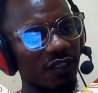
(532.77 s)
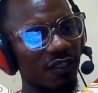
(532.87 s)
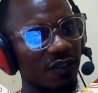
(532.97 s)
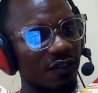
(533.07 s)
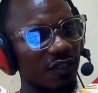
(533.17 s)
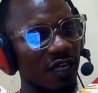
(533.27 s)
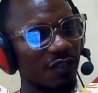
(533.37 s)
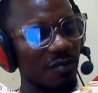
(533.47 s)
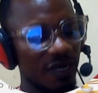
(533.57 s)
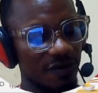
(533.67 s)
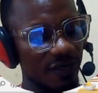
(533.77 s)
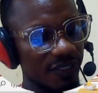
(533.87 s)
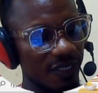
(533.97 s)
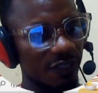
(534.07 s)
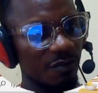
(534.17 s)
So that's my create
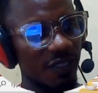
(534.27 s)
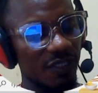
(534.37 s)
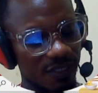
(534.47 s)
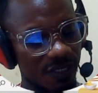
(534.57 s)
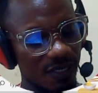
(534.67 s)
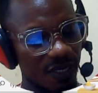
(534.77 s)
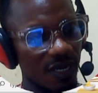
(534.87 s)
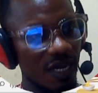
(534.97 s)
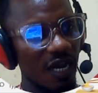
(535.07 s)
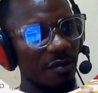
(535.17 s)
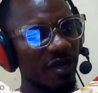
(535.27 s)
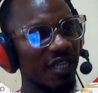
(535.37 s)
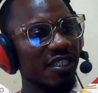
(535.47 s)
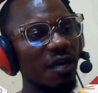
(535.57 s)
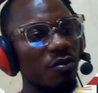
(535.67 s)
statement. I made a
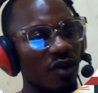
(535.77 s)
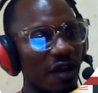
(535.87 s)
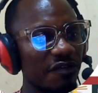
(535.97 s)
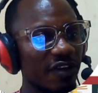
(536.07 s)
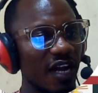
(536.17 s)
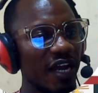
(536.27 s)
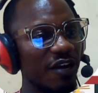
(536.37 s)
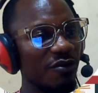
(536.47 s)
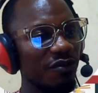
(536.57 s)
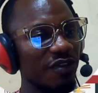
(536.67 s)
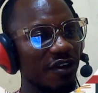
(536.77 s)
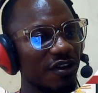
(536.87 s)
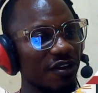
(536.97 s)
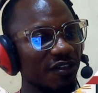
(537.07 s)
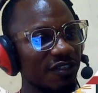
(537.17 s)
typographical error there.